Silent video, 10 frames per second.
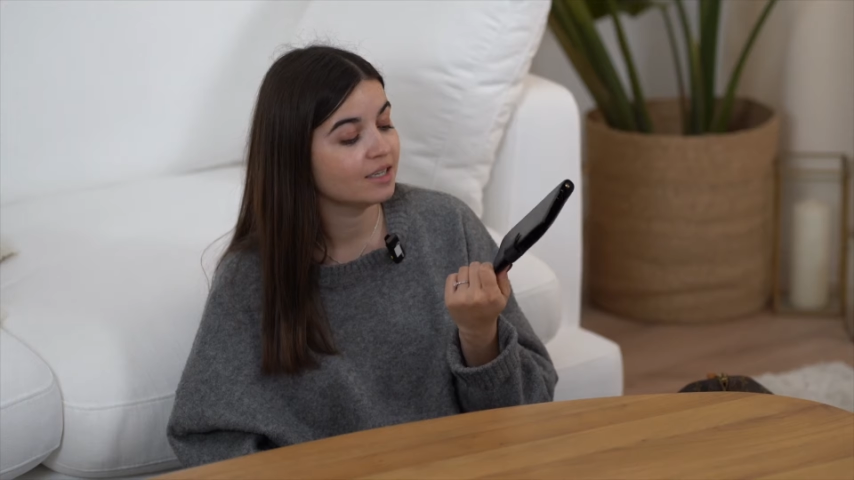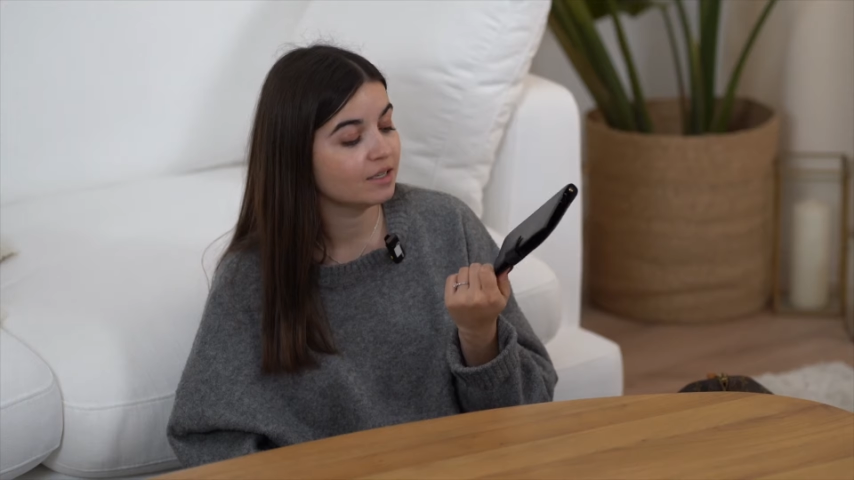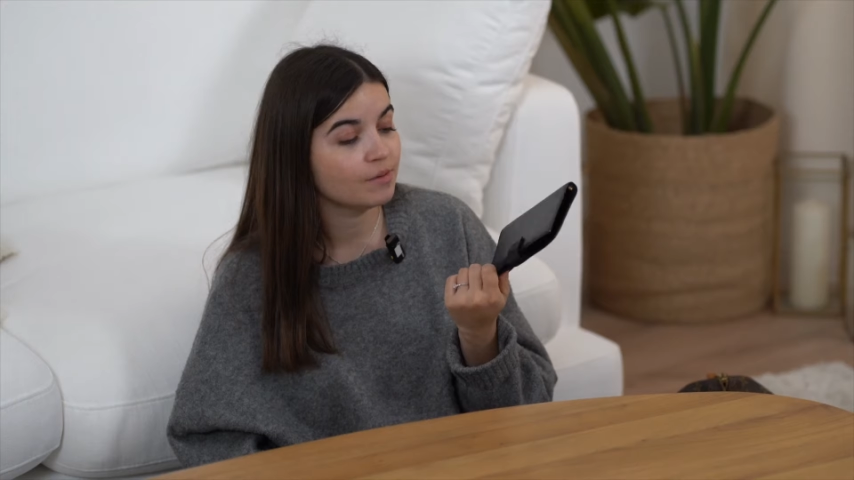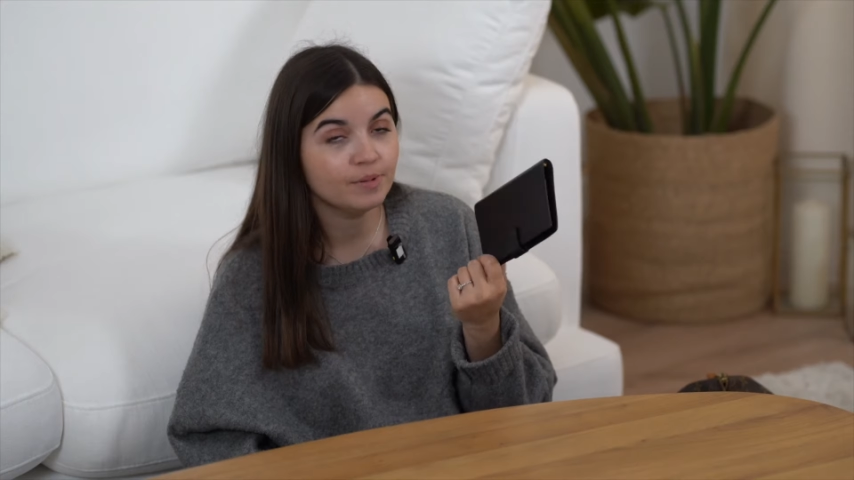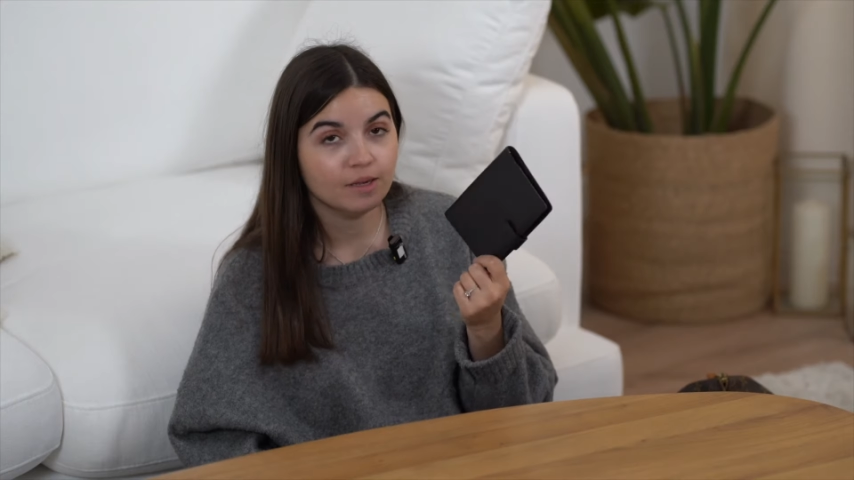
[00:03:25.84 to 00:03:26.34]
This
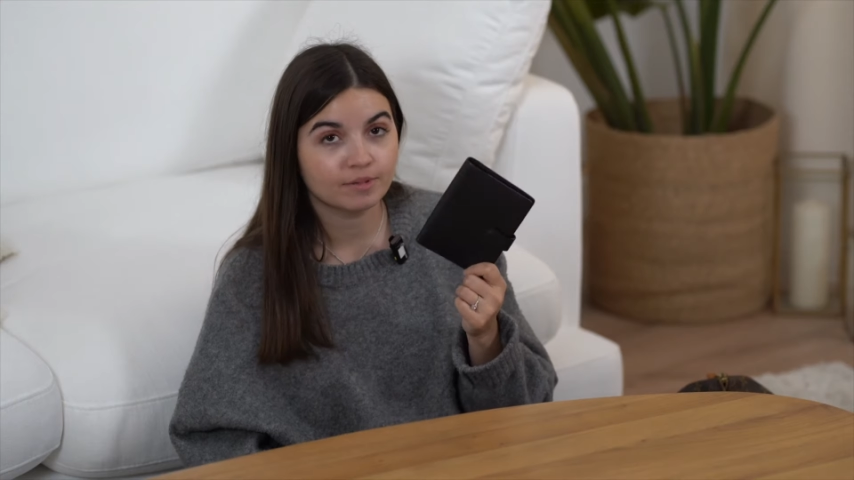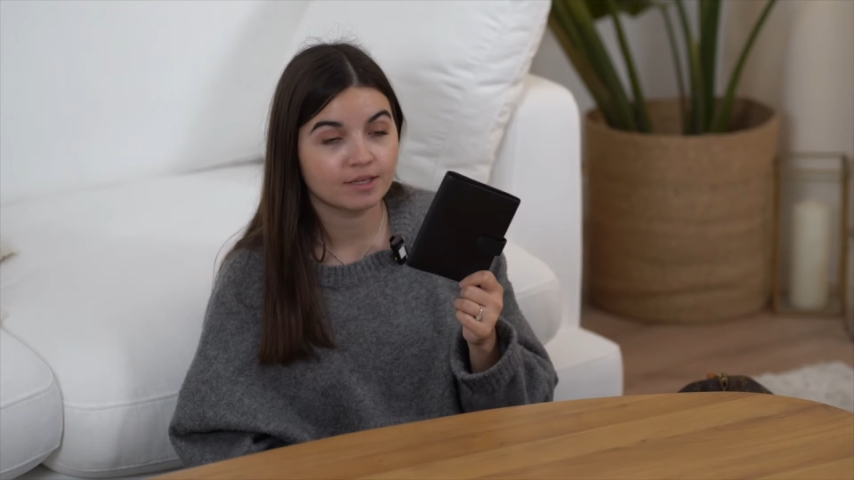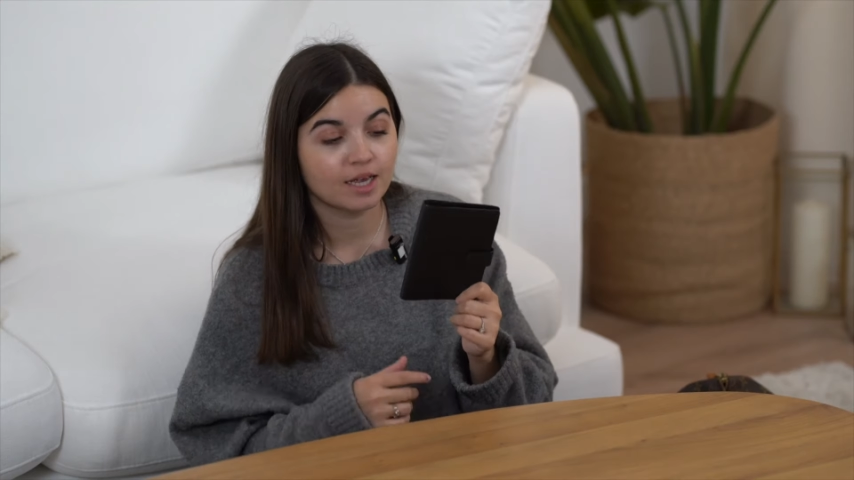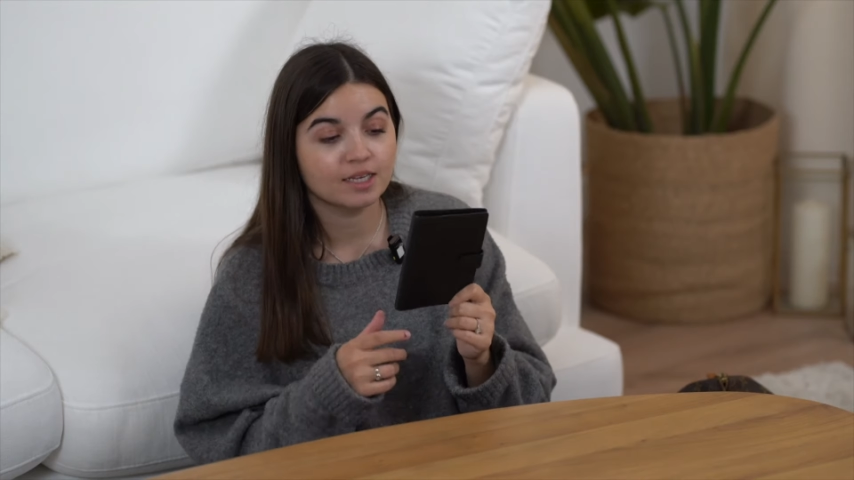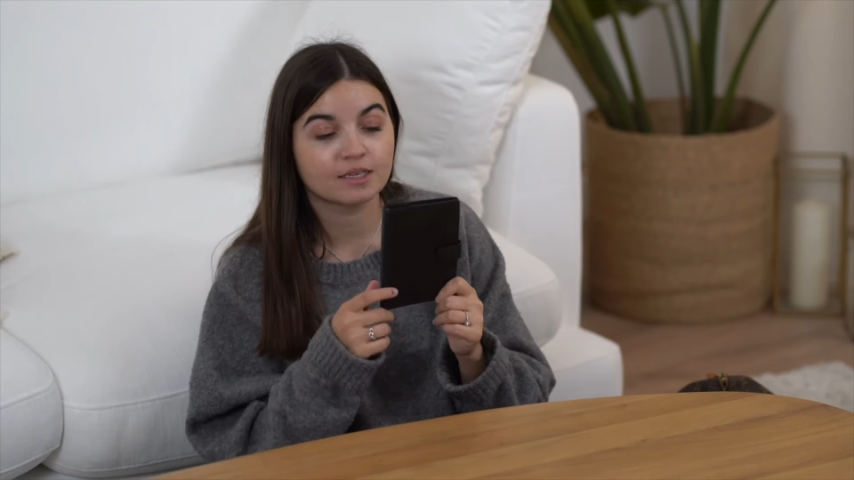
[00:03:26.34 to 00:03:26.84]
is a PM
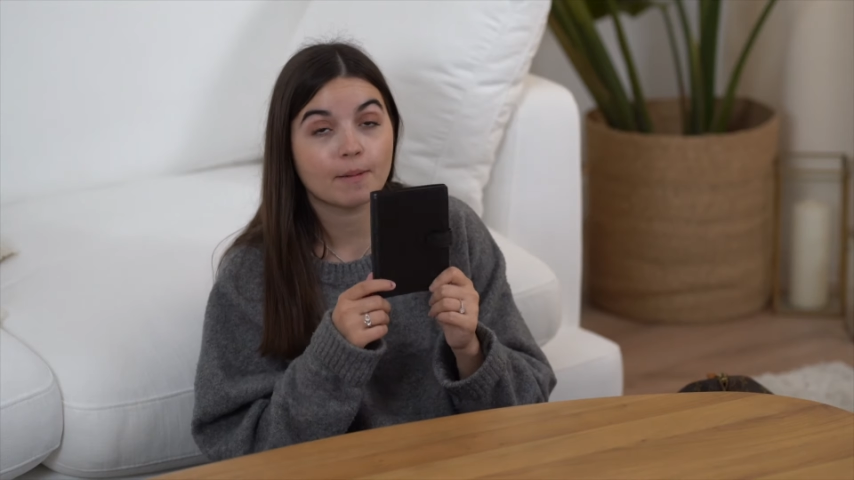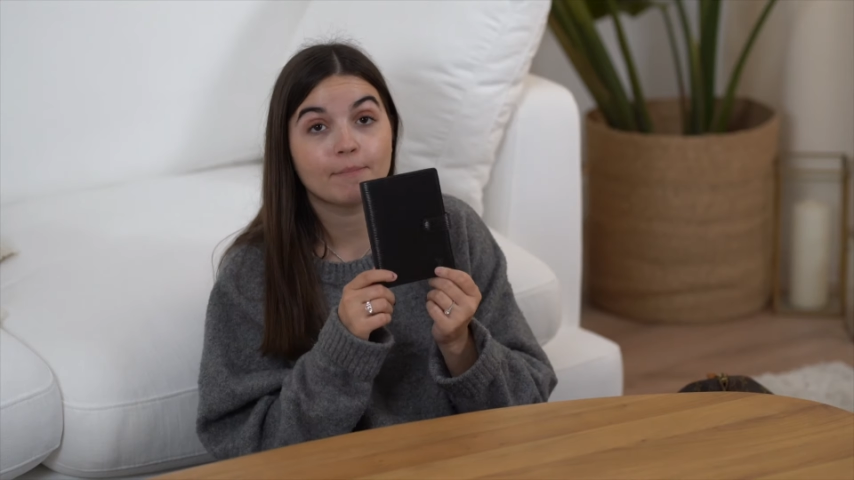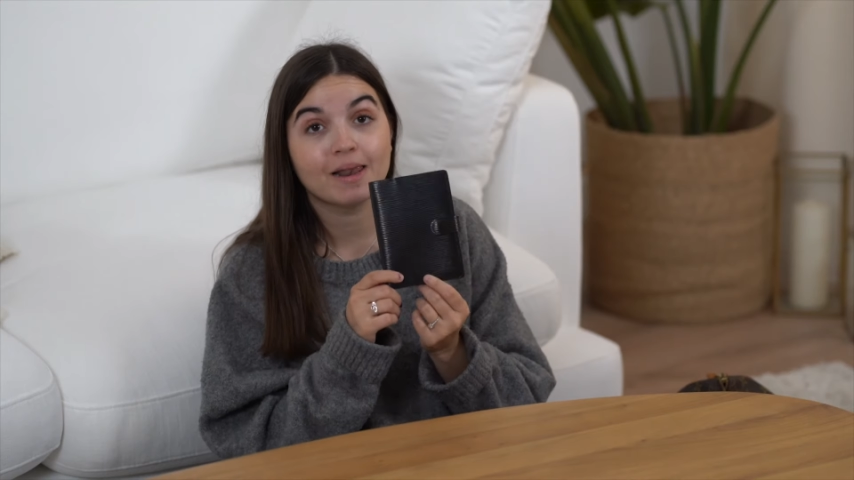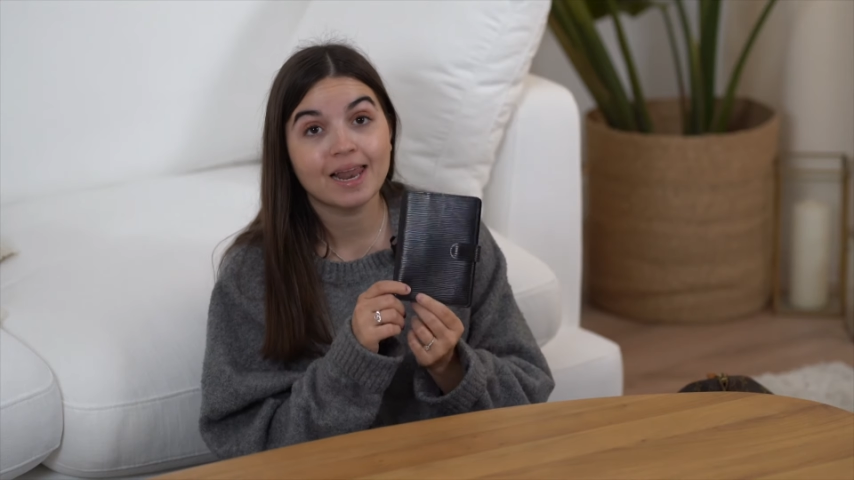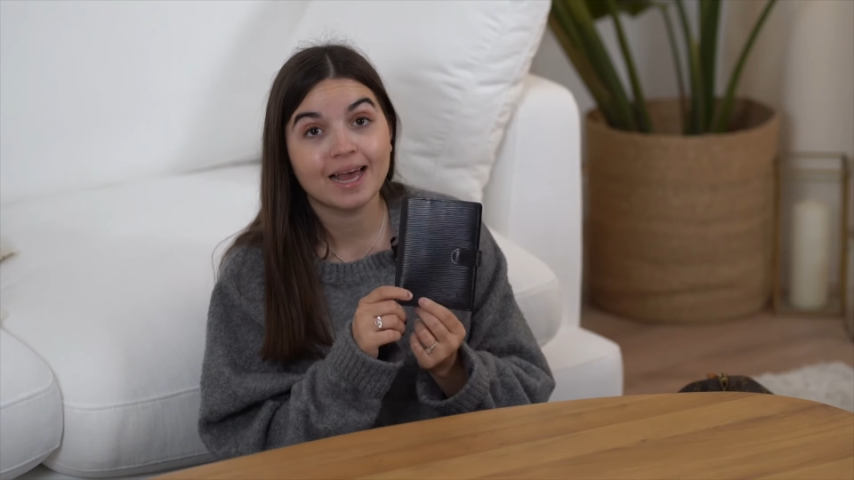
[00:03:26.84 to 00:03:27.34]
size
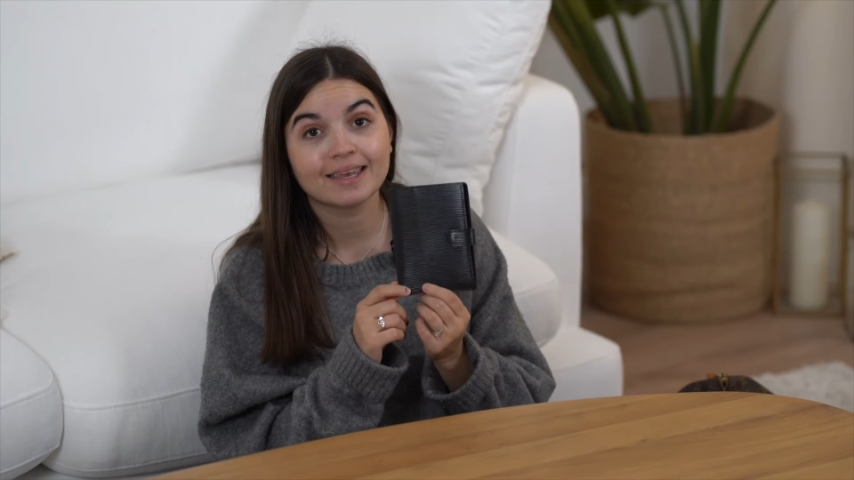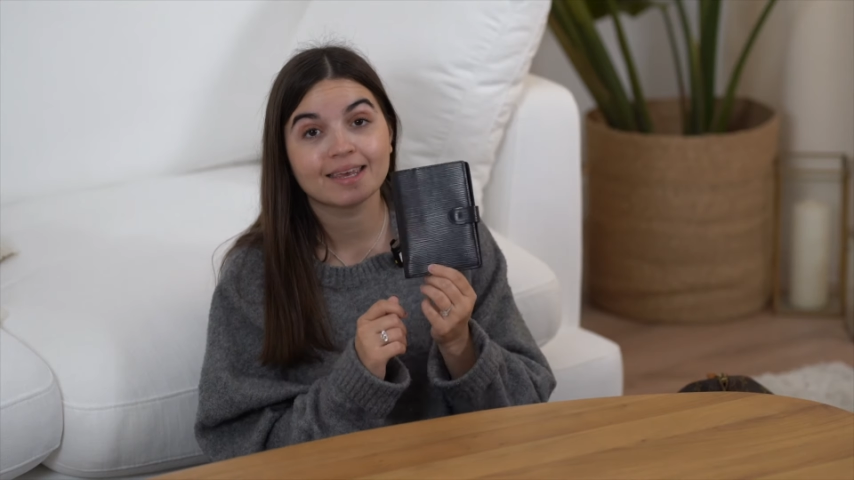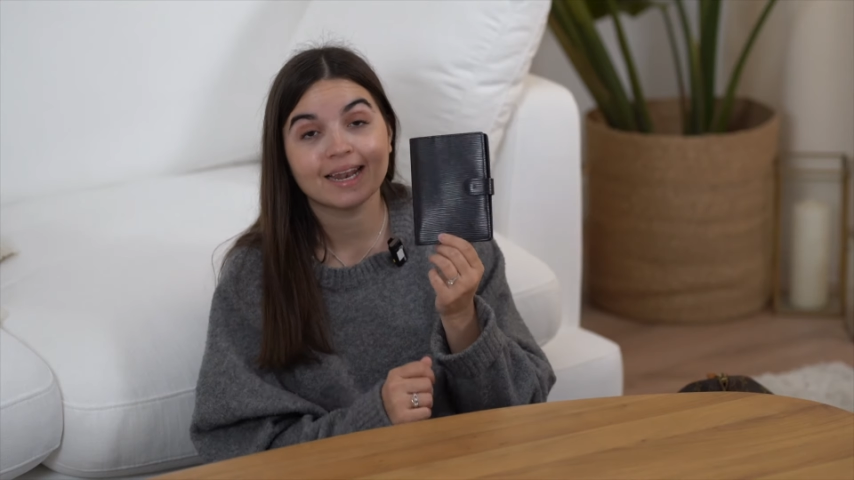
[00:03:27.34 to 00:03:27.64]
black